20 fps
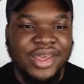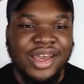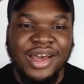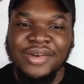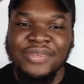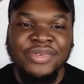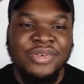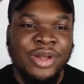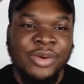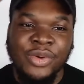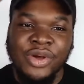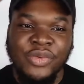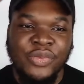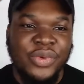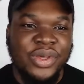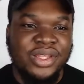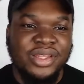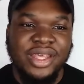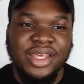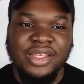up from the
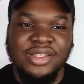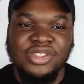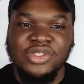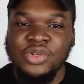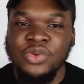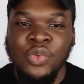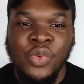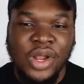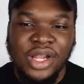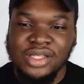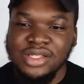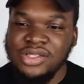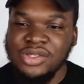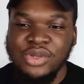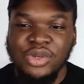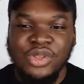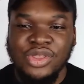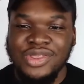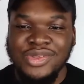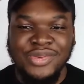one-winged angel. 1,
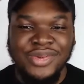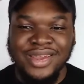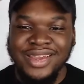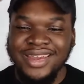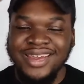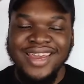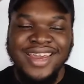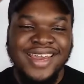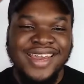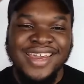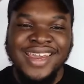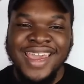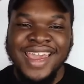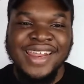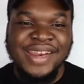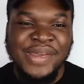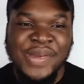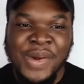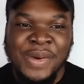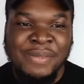2, 3.
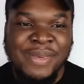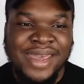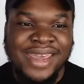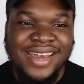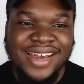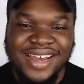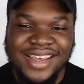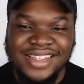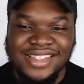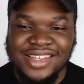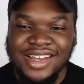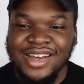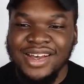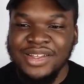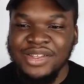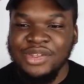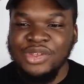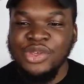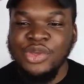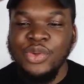Kenny Omega is our
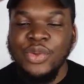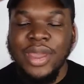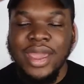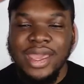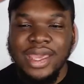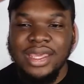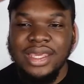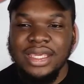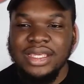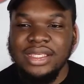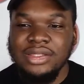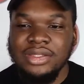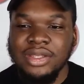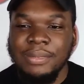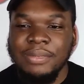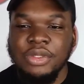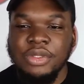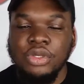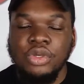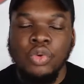new
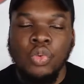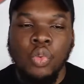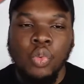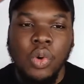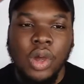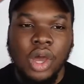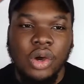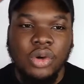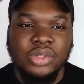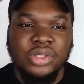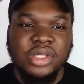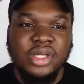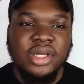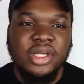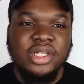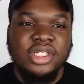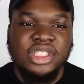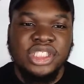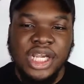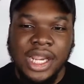AEW World
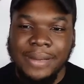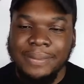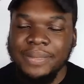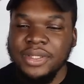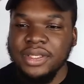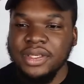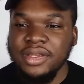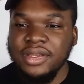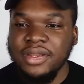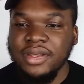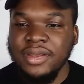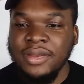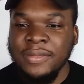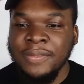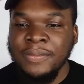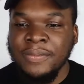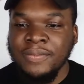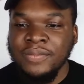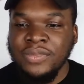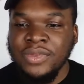Champion.
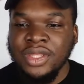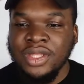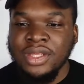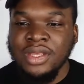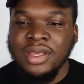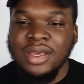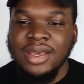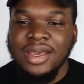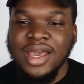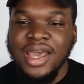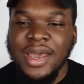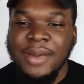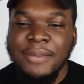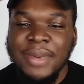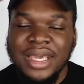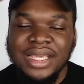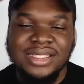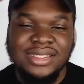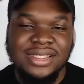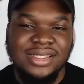
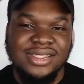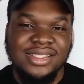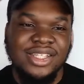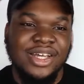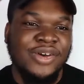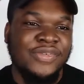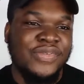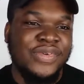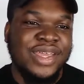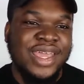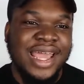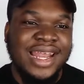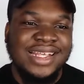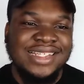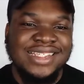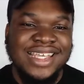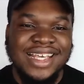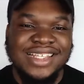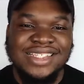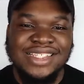Amazing stuff. Callis
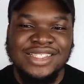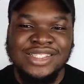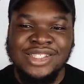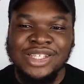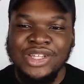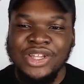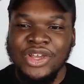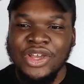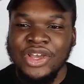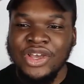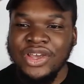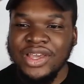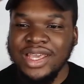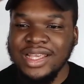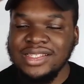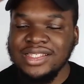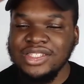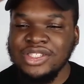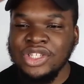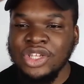gets into
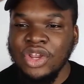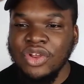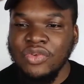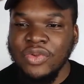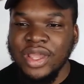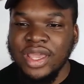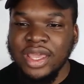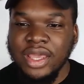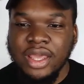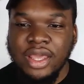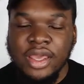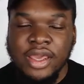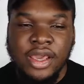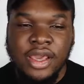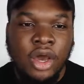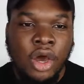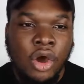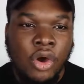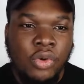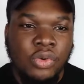the ring,
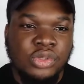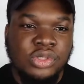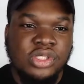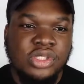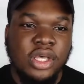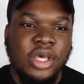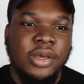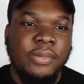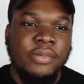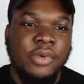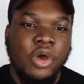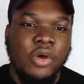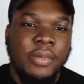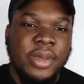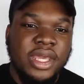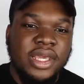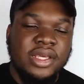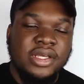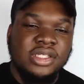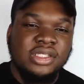holds
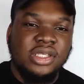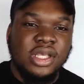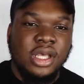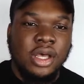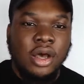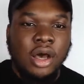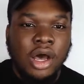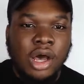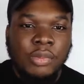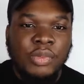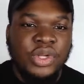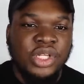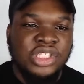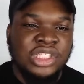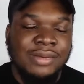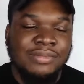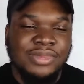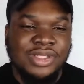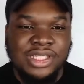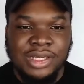Omega's arm with the
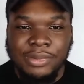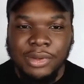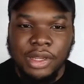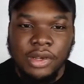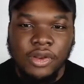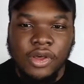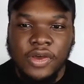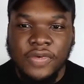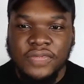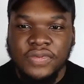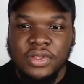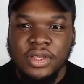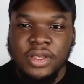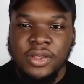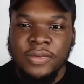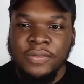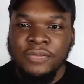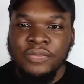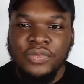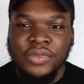championship aloft,
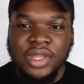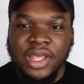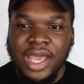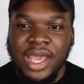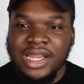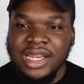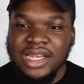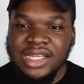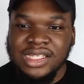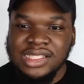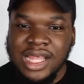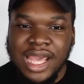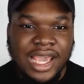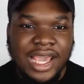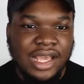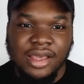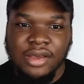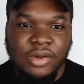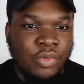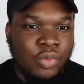and it's
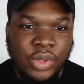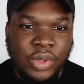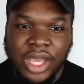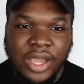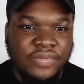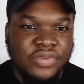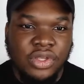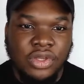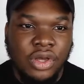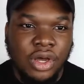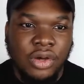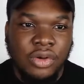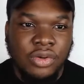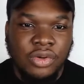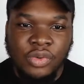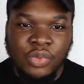like, we have to go,